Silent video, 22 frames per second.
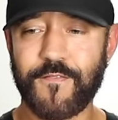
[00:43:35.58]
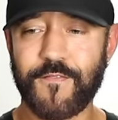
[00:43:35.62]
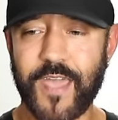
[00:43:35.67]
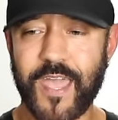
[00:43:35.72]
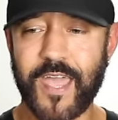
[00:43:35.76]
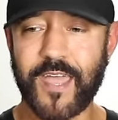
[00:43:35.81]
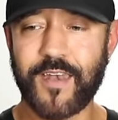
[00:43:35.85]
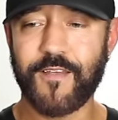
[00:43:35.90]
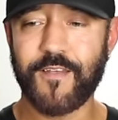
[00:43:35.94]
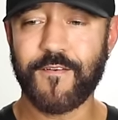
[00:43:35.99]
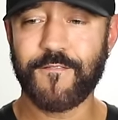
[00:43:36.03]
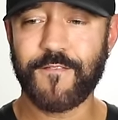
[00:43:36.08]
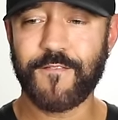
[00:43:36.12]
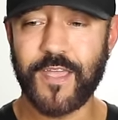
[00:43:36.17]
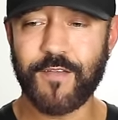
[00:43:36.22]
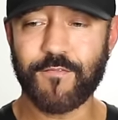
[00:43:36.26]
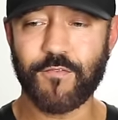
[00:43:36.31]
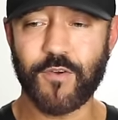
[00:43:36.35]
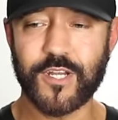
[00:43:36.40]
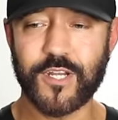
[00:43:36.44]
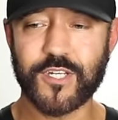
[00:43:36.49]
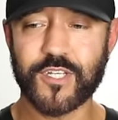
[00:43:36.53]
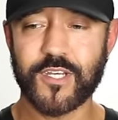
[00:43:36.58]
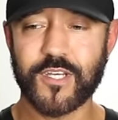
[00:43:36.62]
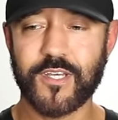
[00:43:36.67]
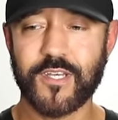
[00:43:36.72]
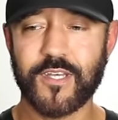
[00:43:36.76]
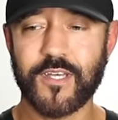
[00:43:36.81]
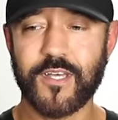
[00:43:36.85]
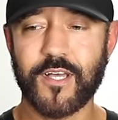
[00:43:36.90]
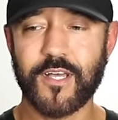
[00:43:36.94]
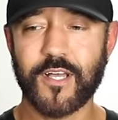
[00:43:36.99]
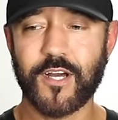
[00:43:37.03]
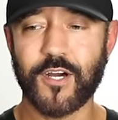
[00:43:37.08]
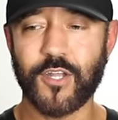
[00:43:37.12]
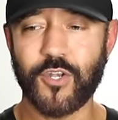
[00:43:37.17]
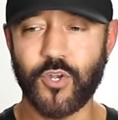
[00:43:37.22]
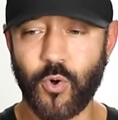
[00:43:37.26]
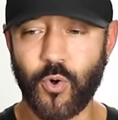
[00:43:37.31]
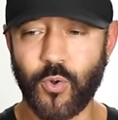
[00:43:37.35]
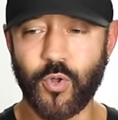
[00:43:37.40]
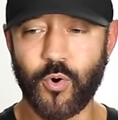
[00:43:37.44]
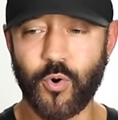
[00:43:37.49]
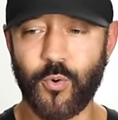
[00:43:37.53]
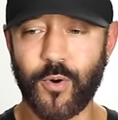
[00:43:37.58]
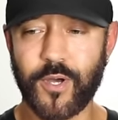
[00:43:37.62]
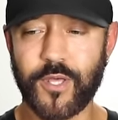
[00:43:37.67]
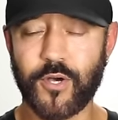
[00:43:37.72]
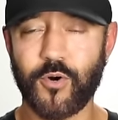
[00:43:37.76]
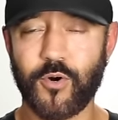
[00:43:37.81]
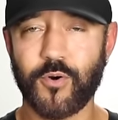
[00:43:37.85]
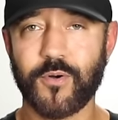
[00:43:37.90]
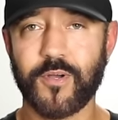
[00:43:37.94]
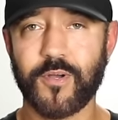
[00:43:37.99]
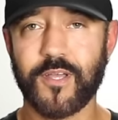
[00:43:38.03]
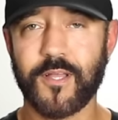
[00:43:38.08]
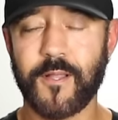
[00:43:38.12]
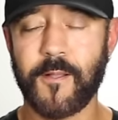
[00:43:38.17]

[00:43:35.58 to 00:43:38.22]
fan favorite canola oil,